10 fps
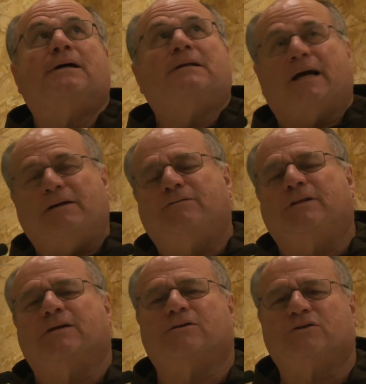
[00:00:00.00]
A light
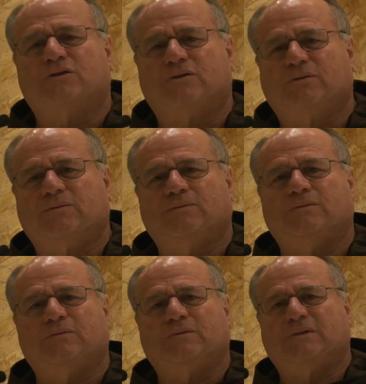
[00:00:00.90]
flickers,
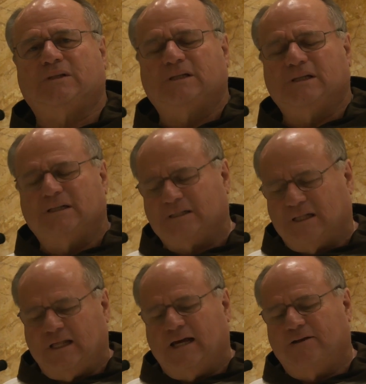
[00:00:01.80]
it's
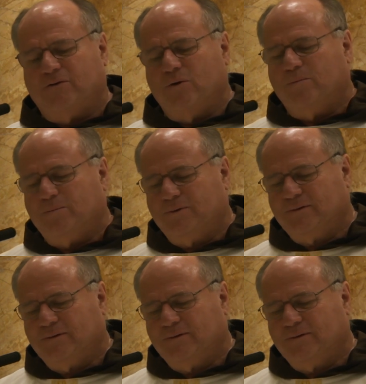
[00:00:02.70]
a light of hope.